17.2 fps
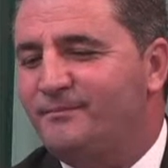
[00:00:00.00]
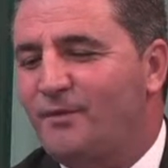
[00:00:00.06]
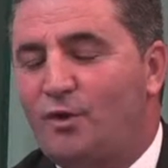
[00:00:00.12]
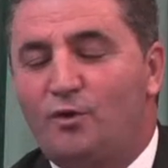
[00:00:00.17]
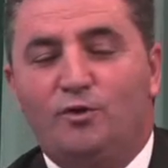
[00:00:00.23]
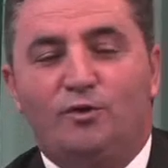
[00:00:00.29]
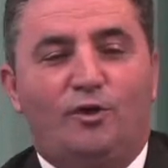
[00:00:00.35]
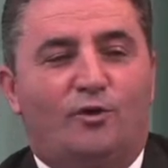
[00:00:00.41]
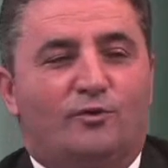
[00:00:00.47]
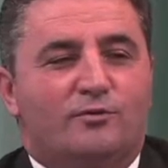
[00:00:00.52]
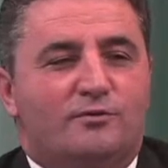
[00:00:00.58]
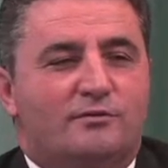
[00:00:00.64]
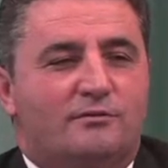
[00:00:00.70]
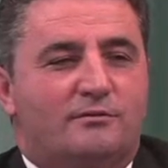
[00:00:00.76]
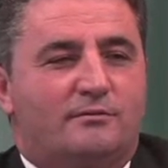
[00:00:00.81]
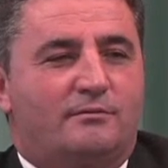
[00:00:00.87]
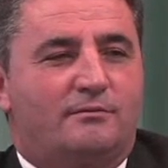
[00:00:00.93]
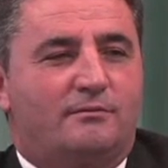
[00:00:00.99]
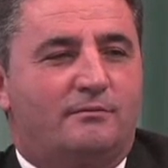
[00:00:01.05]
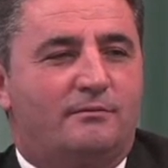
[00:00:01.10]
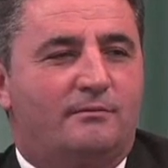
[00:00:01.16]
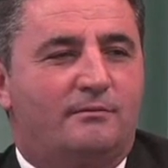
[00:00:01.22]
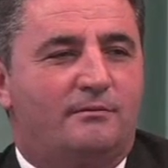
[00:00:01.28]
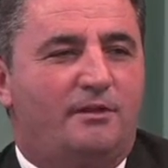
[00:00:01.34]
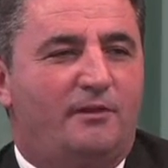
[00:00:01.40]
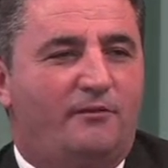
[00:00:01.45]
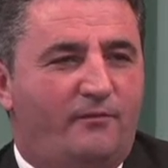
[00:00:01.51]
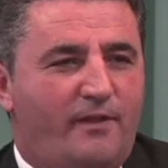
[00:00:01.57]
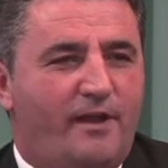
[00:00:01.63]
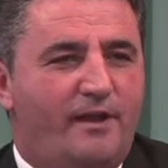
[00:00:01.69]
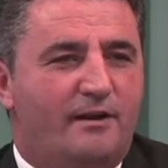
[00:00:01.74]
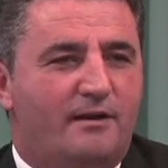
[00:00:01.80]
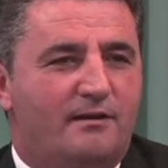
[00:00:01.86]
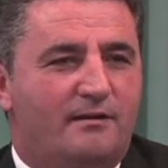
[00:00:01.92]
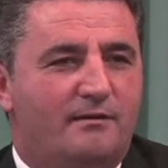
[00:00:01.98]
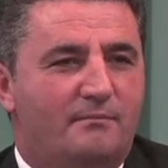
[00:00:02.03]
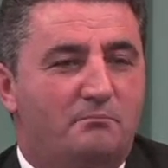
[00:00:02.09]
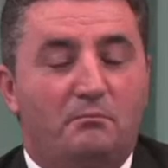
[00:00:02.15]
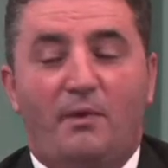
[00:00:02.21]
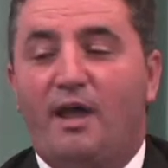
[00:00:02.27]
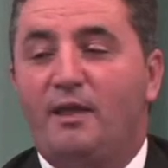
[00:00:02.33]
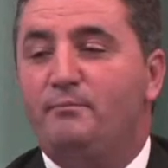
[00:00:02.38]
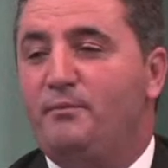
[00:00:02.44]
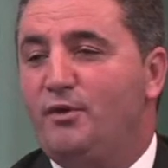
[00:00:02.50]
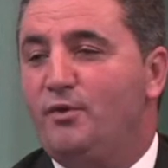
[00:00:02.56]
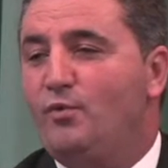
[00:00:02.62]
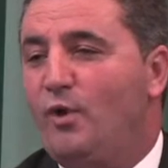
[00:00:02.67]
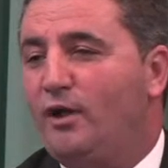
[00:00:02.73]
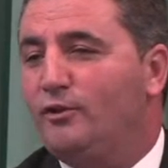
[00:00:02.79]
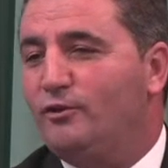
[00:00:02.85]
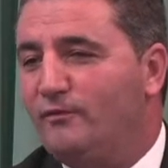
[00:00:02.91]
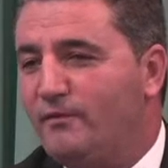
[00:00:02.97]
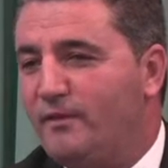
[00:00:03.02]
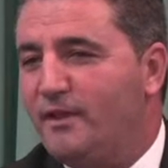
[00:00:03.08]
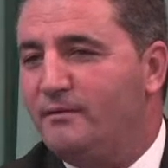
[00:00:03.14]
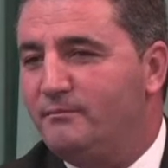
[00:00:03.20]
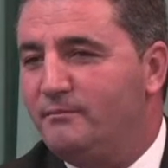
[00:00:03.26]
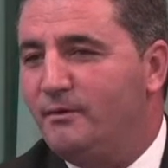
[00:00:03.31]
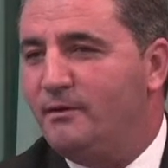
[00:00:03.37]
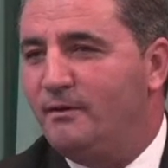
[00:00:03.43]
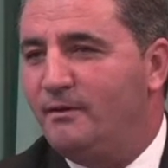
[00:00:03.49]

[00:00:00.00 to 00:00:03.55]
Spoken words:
Who knows if there might be one of them